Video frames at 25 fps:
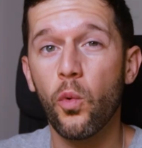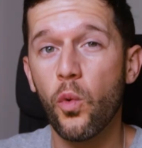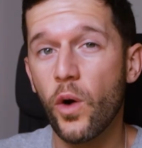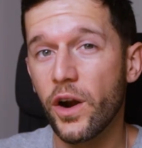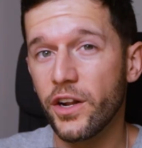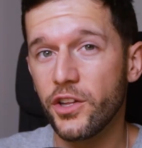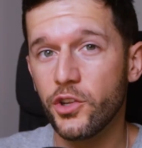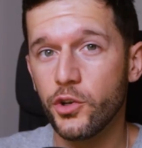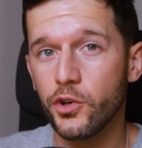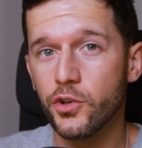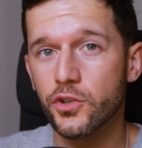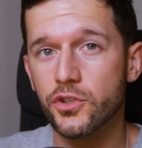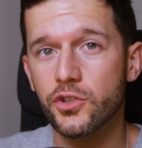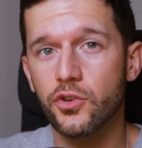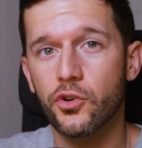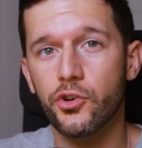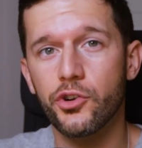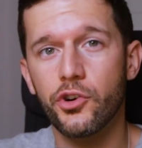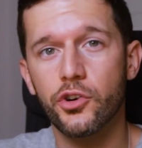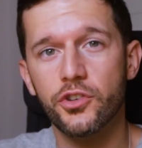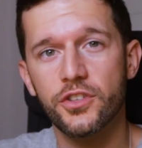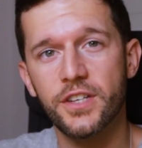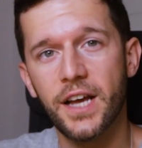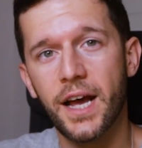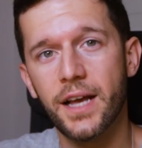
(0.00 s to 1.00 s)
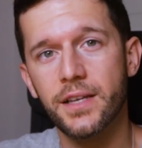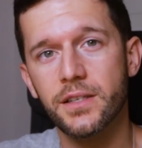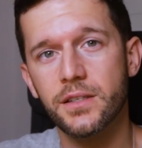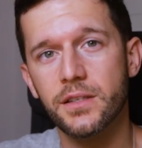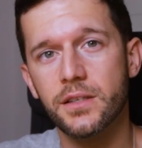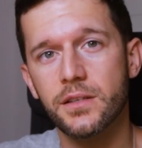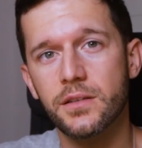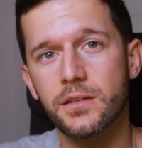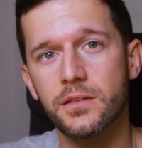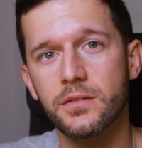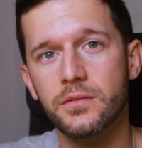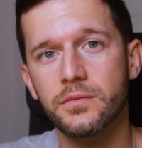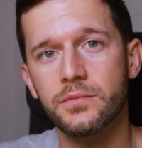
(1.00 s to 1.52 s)
Where do you store your
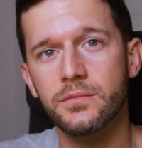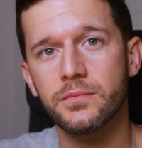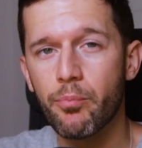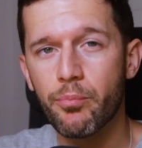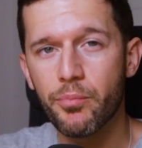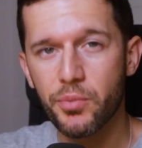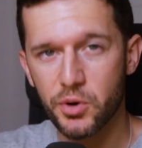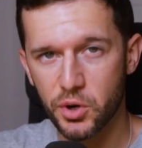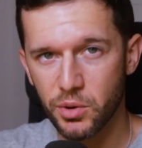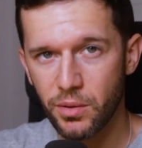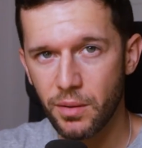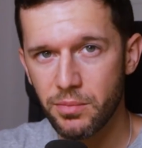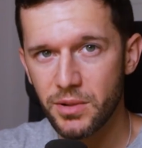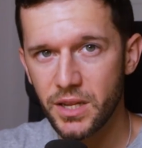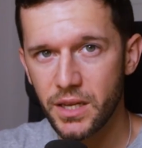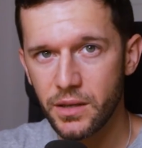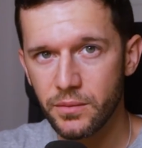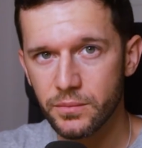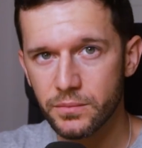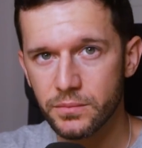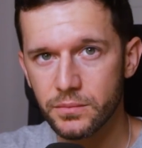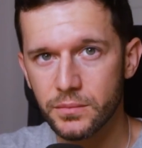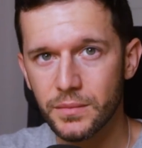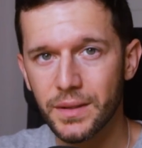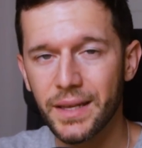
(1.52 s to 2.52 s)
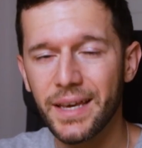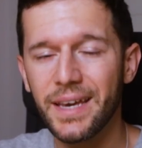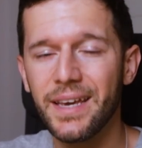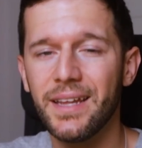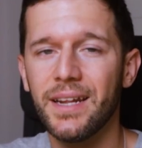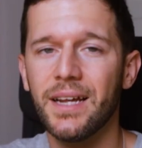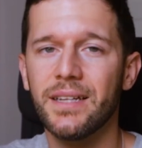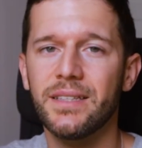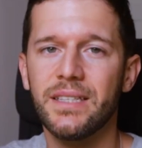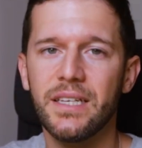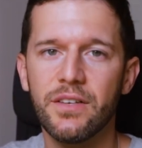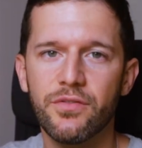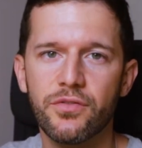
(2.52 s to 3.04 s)
tasks? Probably
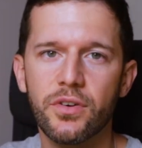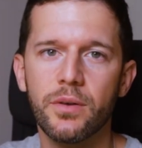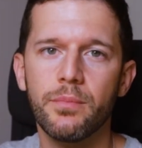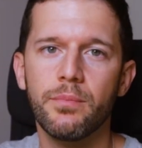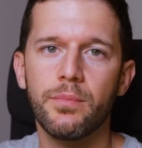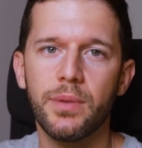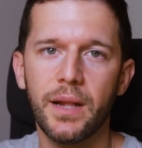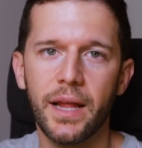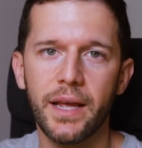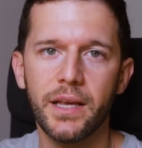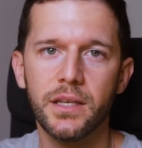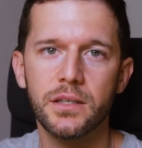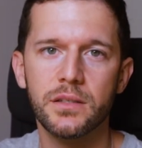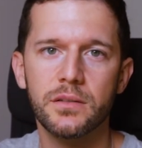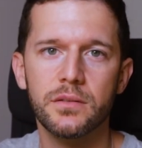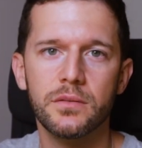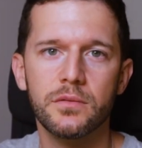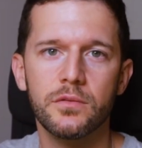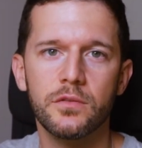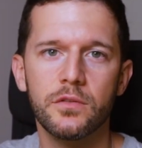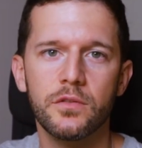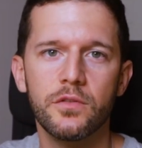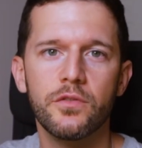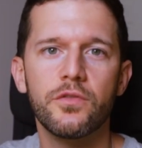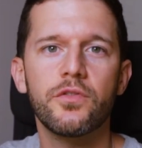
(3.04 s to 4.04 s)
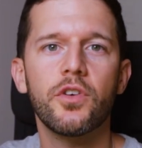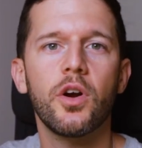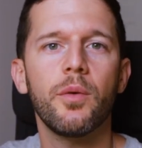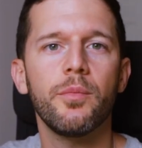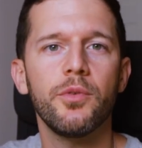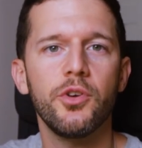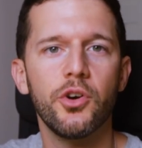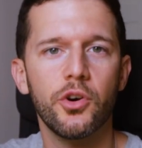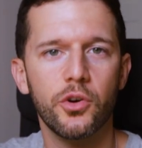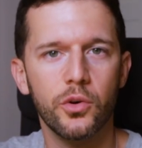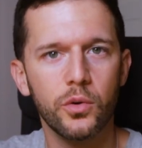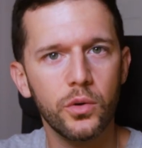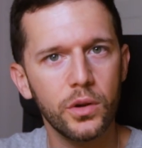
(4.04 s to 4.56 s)
in a different place from
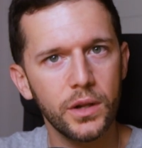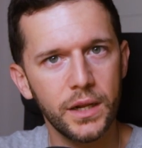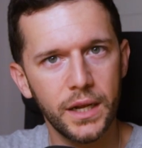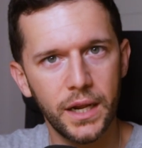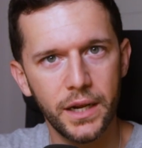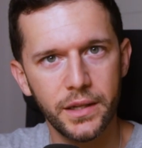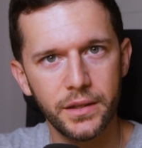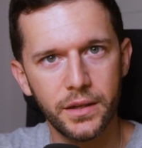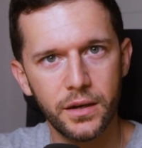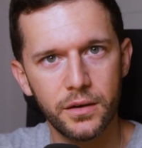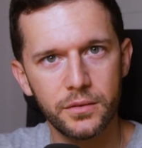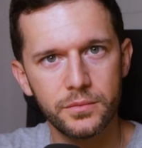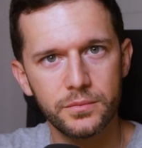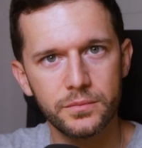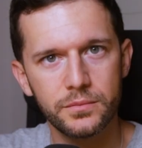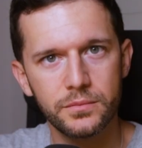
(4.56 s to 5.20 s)
your Google Calendar,